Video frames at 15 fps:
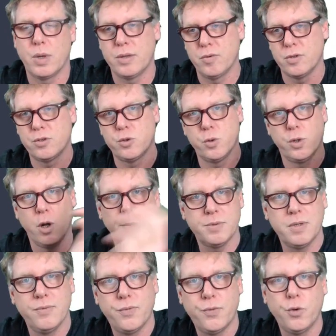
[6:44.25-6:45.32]
whether it's through an
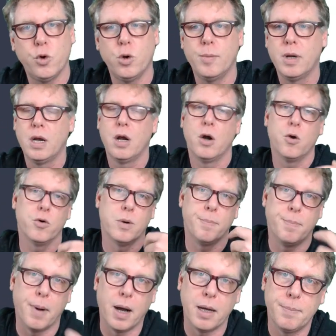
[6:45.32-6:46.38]
opt-in form or a
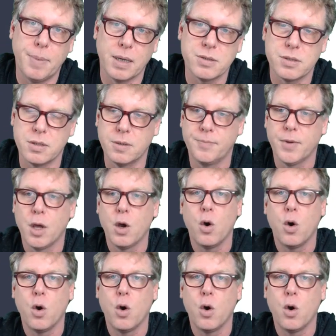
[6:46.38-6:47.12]
buy button,